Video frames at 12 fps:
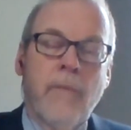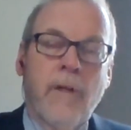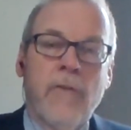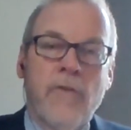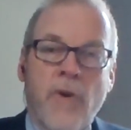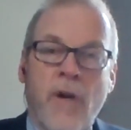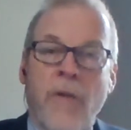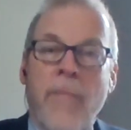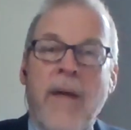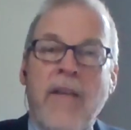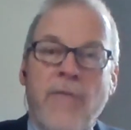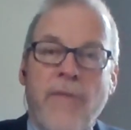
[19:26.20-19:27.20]
drug
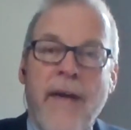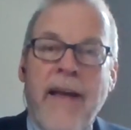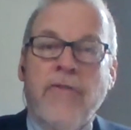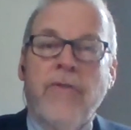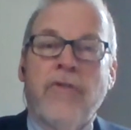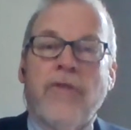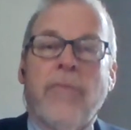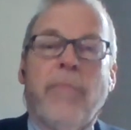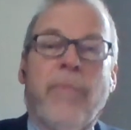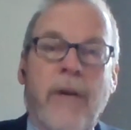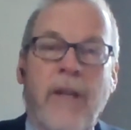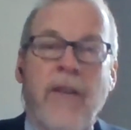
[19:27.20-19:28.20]
manufacturers to
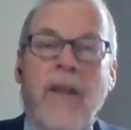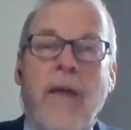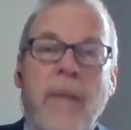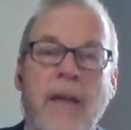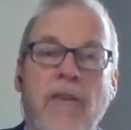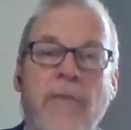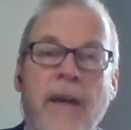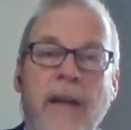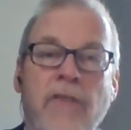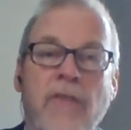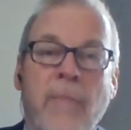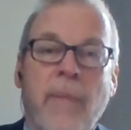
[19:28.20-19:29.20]
bring that
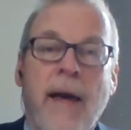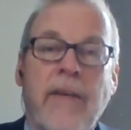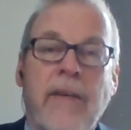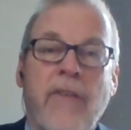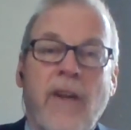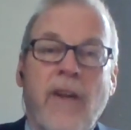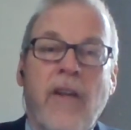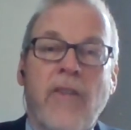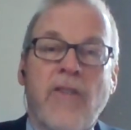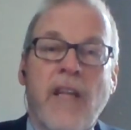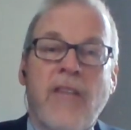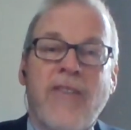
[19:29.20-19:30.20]
manufacturing back to the United
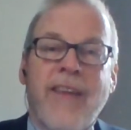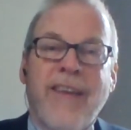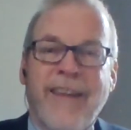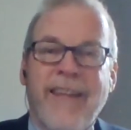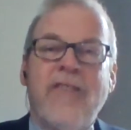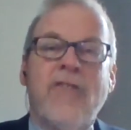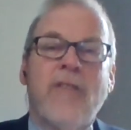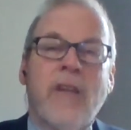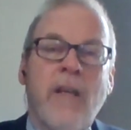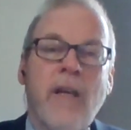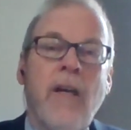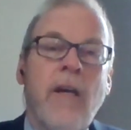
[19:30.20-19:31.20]
States, at least
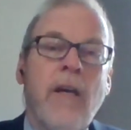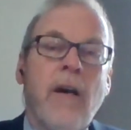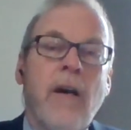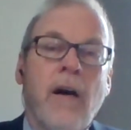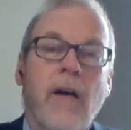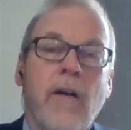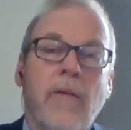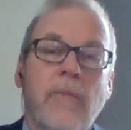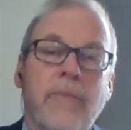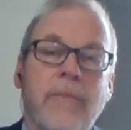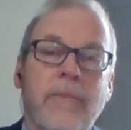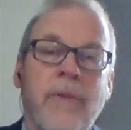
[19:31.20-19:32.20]
a
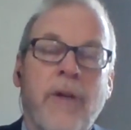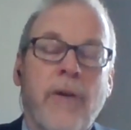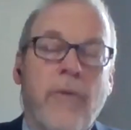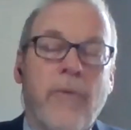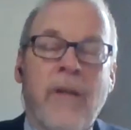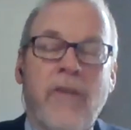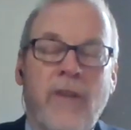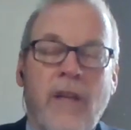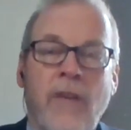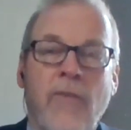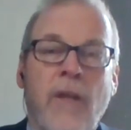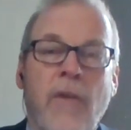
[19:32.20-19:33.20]

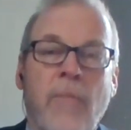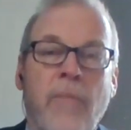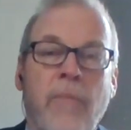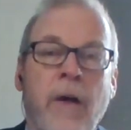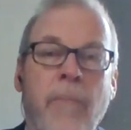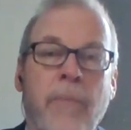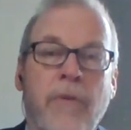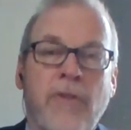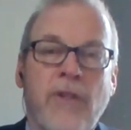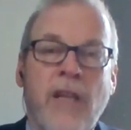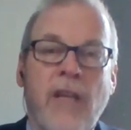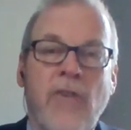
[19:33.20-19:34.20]
significant
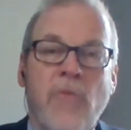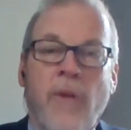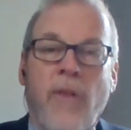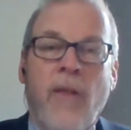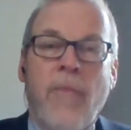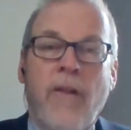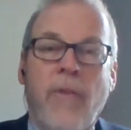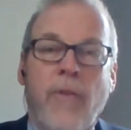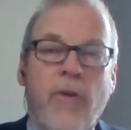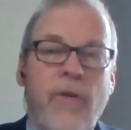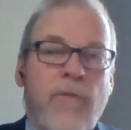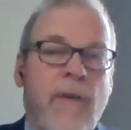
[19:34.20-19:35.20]
percentage, whether that be
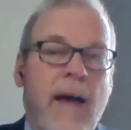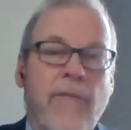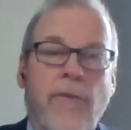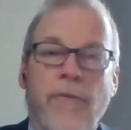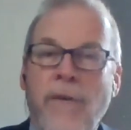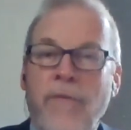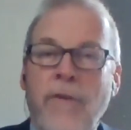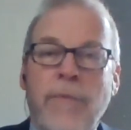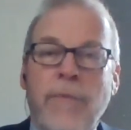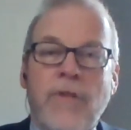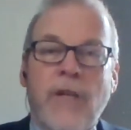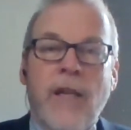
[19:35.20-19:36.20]
35 or
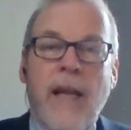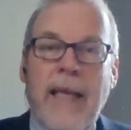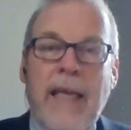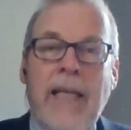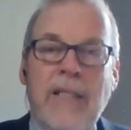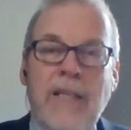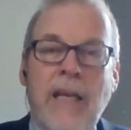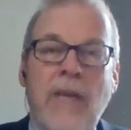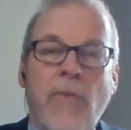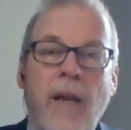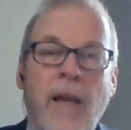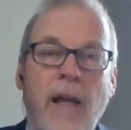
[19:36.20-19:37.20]
50%. I can't say
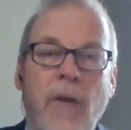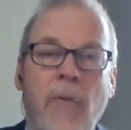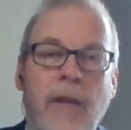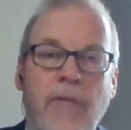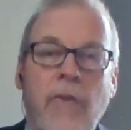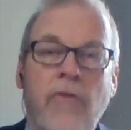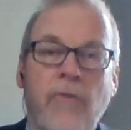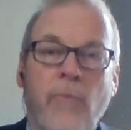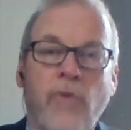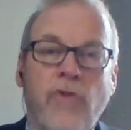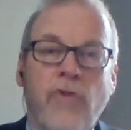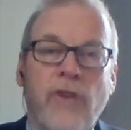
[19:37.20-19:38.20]
right now. We'll have to do some
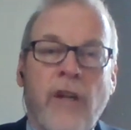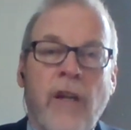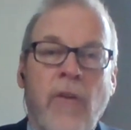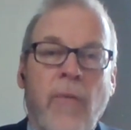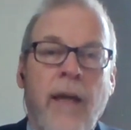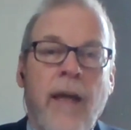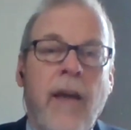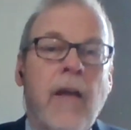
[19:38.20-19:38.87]
more study on that.